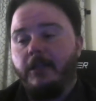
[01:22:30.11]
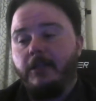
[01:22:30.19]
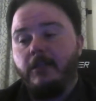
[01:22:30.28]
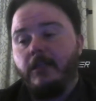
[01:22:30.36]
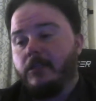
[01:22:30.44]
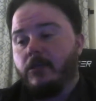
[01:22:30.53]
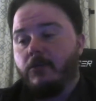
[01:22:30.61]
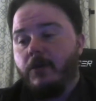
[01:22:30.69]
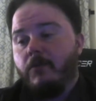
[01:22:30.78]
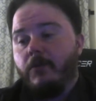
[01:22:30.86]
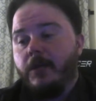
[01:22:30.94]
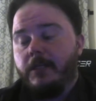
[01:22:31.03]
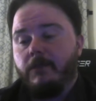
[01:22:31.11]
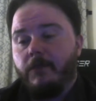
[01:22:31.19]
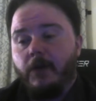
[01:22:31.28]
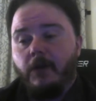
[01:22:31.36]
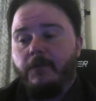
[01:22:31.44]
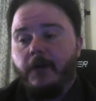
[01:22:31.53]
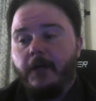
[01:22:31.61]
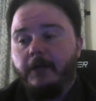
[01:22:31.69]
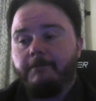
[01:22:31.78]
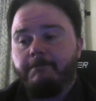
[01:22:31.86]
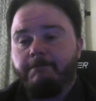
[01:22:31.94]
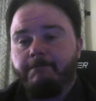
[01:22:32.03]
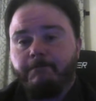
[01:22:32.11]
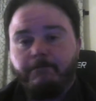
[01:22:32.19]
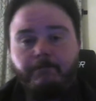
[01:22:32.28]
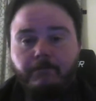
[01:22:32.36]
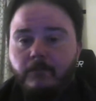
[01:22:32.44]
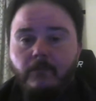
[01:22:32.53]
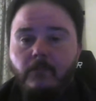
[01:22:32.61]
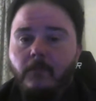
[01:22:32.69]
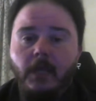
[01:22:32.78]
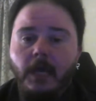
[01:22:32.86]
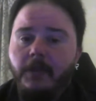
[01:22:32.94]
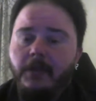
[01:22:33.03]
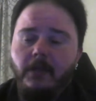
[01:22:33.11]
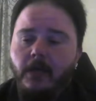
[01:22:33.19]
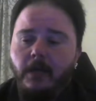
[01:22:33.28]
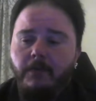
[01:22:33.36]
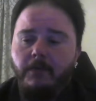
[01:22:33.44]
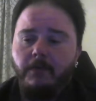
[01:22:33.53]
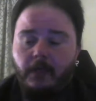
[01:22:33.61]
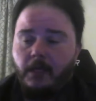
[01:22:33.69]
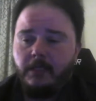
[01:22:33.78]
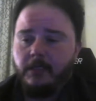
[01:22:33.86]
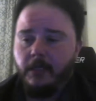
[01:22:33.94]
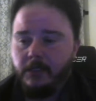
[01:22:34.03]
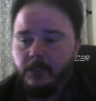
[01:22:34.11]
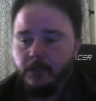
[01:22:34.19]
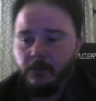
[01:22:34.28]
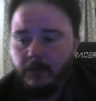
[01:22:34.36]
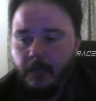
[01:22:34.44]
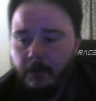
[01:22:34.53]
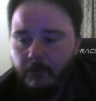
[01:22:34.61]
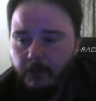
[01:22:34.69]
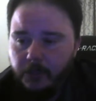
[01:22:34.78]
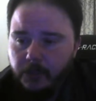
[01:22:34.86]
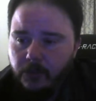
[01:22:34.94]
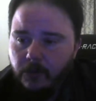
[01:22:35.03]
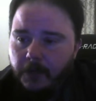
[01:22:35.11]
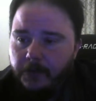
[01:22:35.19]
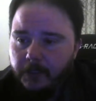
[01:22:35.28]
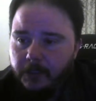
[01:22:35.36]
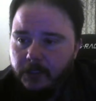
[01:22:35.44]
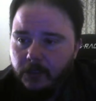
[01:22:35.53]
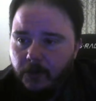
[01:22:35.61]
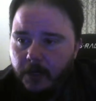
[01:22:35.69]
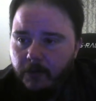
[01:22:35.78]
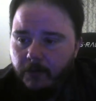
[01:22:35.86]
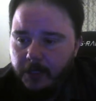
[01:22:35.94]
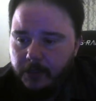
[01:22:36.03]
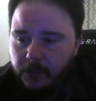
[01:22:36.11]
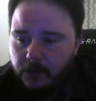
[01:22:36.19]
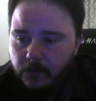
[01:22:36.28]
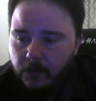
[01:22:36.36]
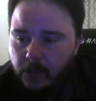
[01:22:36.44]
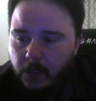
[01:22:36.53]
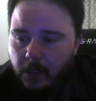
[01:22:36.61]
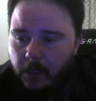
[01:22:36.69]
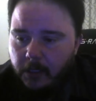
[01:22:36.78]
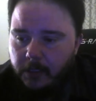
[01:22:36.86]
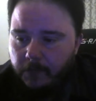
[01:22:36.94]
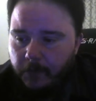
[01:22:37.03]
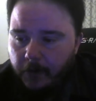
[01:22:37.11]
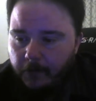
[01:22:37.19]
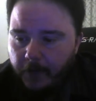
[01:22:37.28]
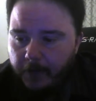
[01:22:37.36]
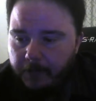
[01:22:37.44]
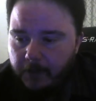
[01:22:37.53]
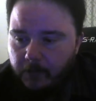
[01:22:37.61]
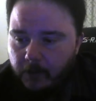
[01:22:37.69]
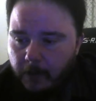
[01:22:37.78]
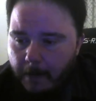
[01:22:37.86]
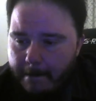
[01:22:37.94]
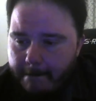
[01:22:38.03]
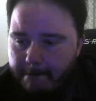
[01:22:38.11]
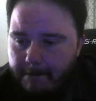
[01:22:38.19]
And I think that's a great way to verify. I think a lot of a lot of sites should do it. I really do. I think it's a great way to to verify people.